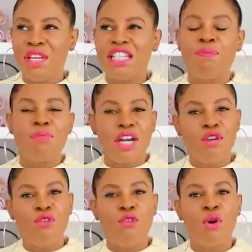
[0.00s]
it's
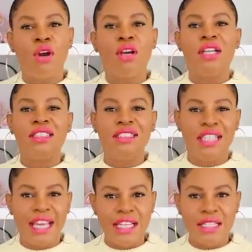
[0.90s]
better for
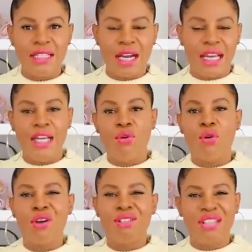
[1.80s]
date night
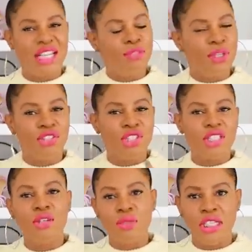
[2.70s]
or things where you
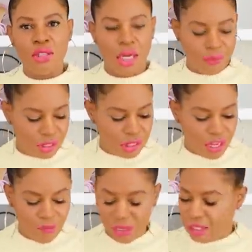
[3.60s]
just don't need a lot of
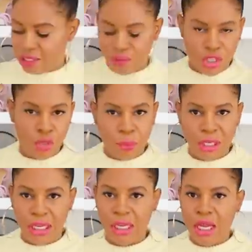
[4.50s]
stuff because of the
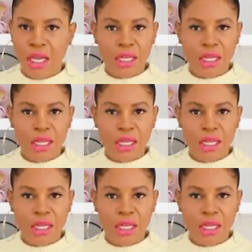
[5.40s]
opening.